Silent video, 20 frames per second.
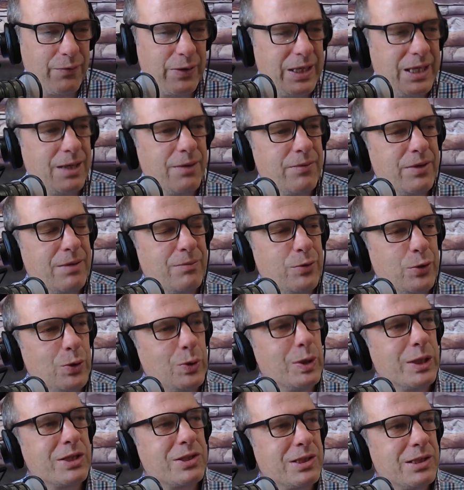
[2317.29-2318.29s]
any of them do
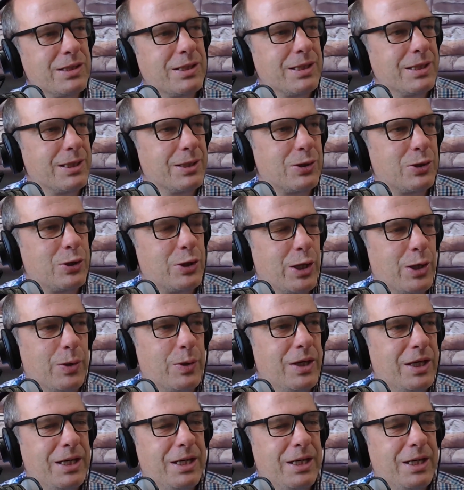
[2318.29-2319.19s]
listen to this show,